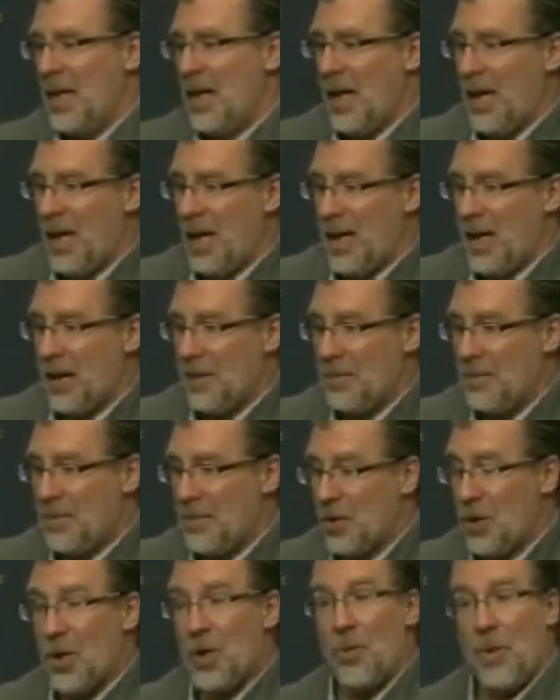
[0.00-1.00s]

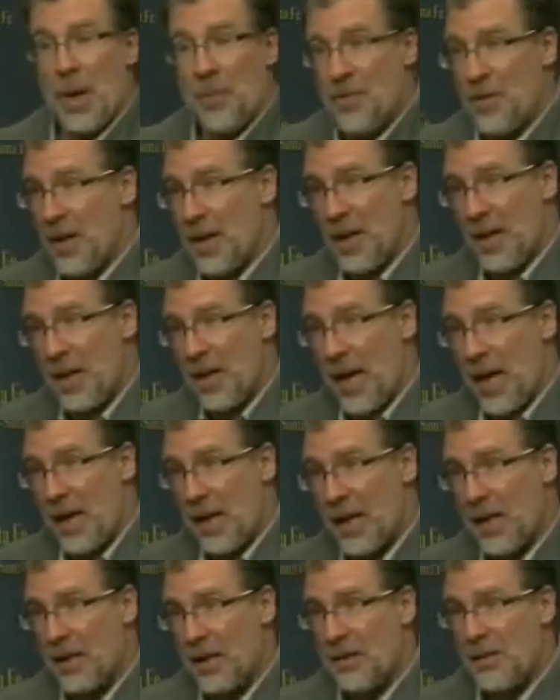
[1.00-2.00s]
to corruption in
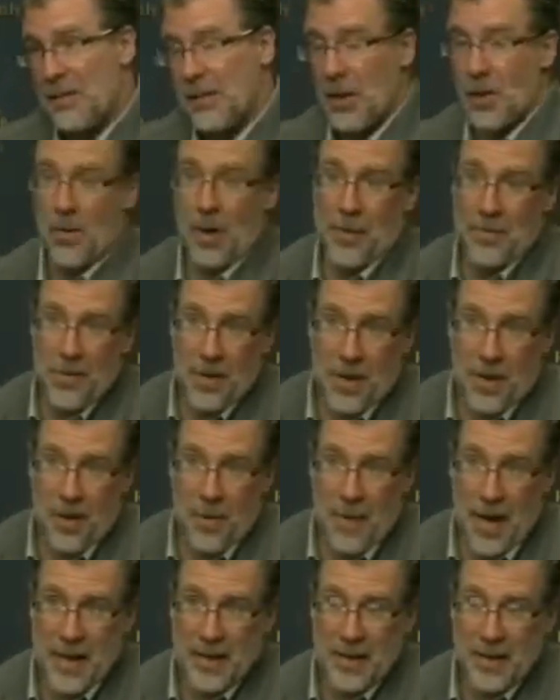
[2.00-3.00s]
Connecticut, to corruption in New
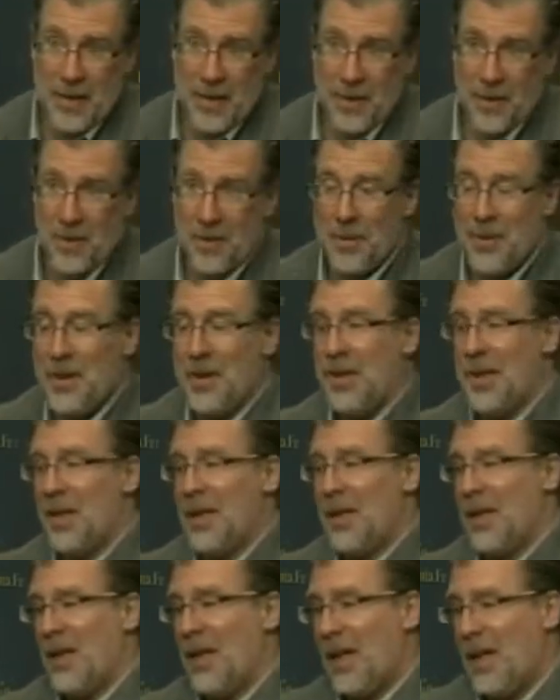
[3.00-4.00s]
Mexico.
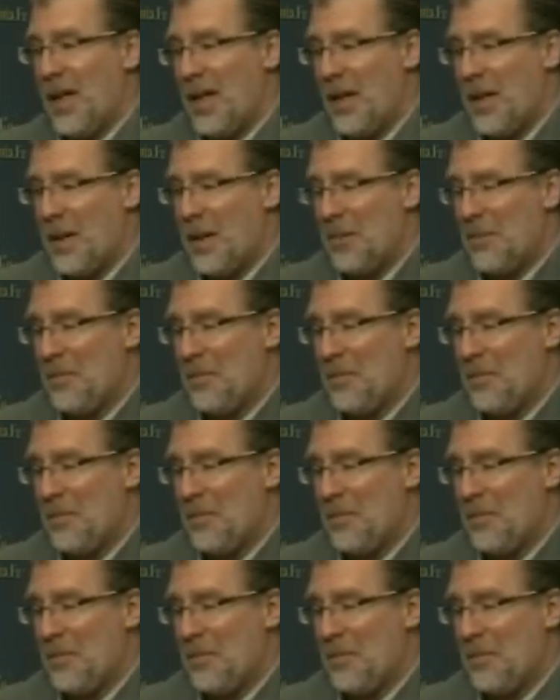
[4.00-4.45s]
So